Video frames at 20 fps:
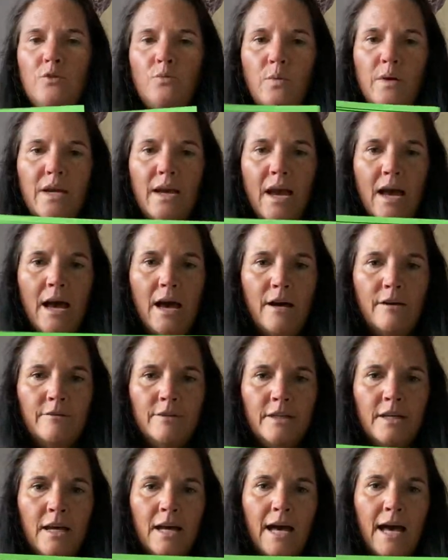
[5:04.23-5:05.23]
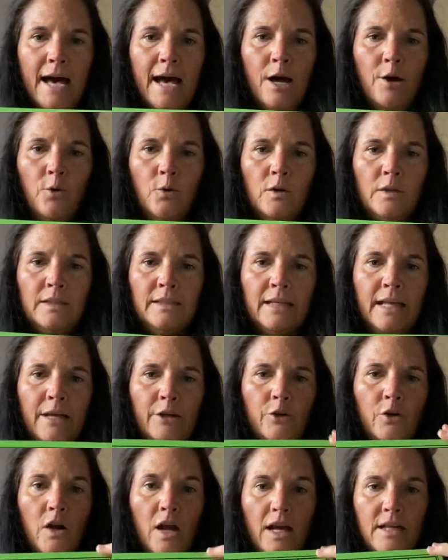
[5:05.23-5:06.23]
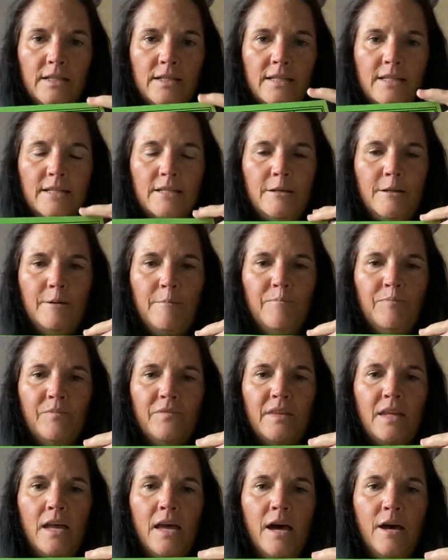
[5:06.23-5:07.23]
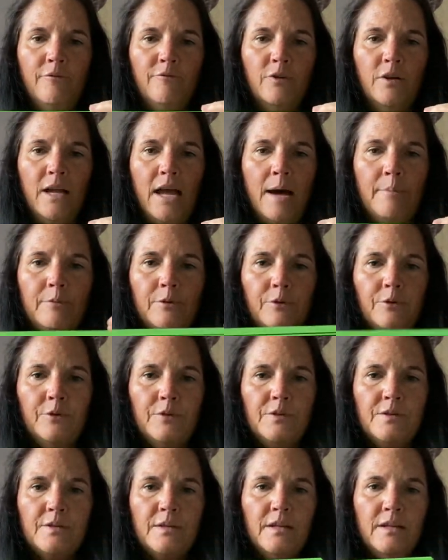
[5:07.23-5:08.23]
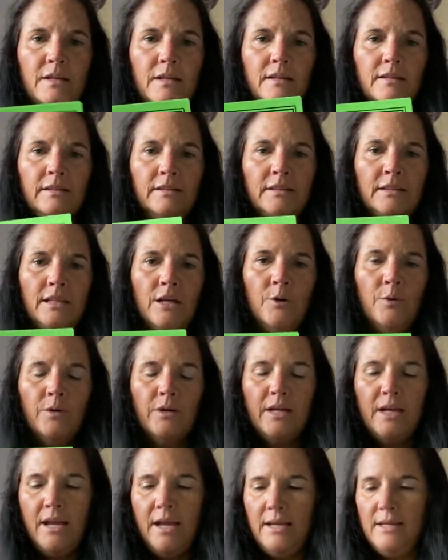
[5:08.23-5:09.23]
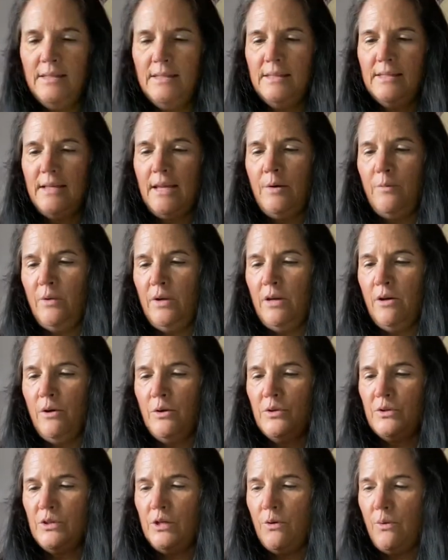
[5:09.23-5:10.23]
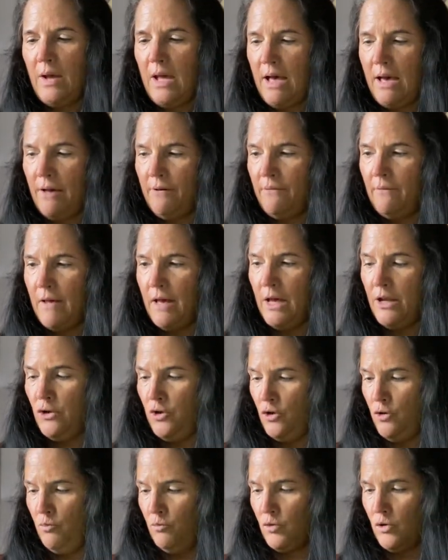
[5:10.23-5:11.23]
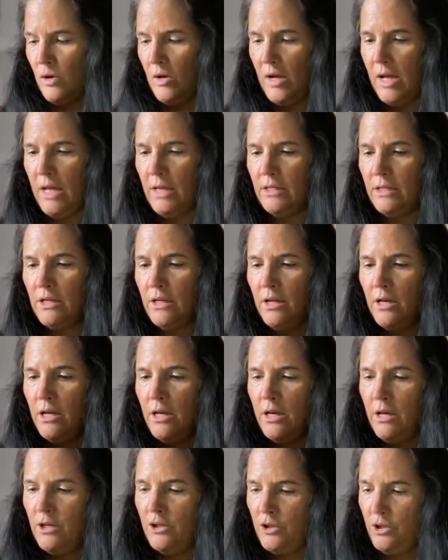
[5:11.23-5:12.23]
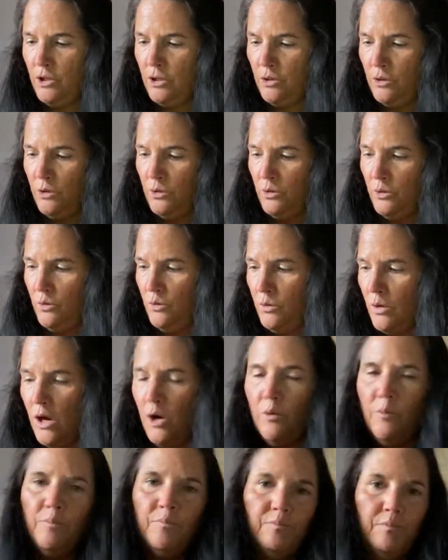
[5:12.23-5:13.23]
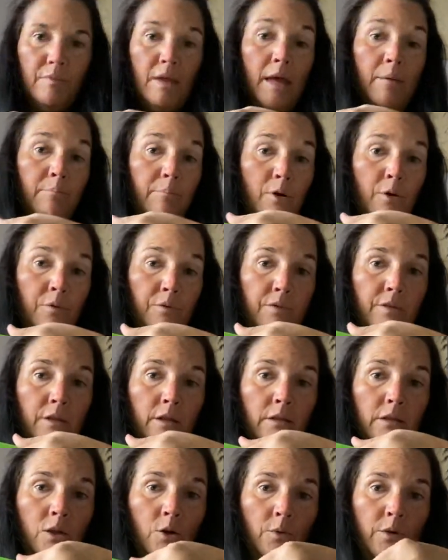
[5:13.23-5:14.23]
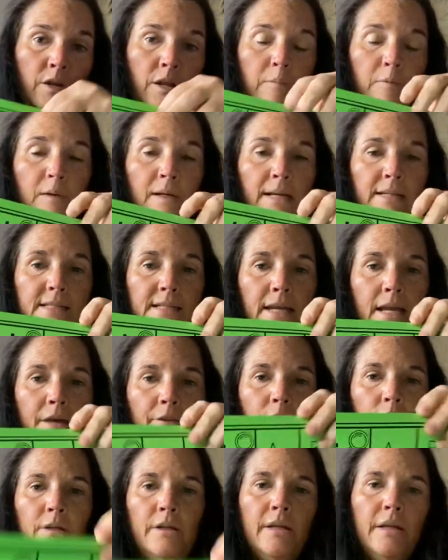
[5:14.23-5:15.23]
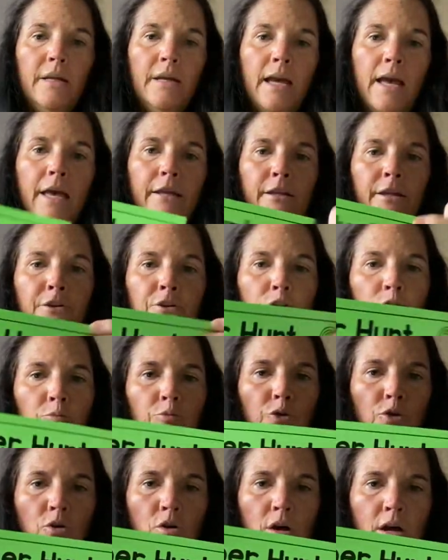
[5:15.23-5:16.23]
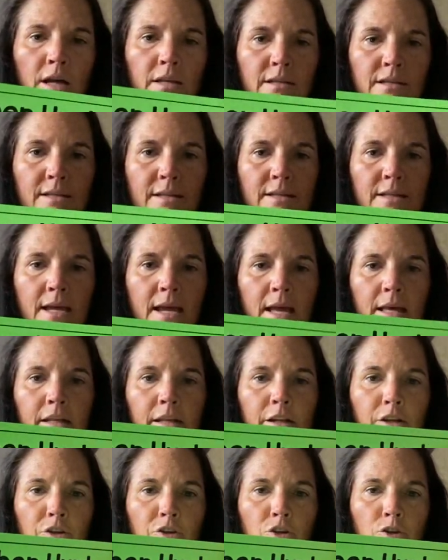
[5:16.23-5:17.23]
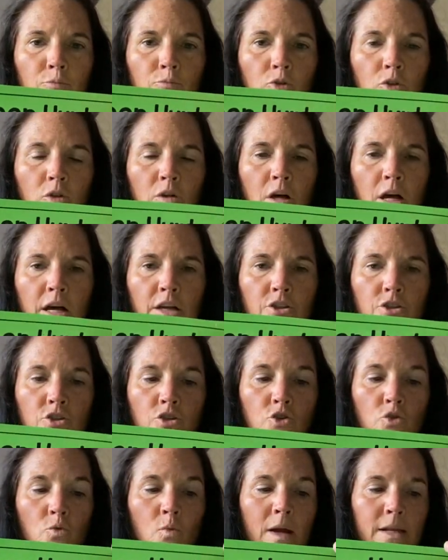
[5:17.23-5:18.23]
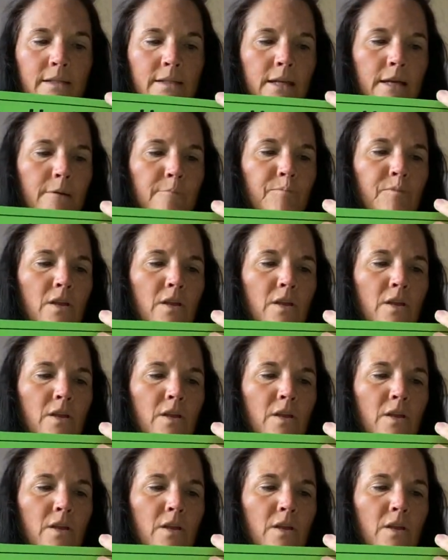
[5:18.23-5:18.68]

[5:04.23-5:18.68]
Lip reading: we have our letter hunt for capitals, lowercase, and we also have a numeral hunt and both the lower and uppercase together, and a numeral hunt to 10 and a numeral hunt to 20.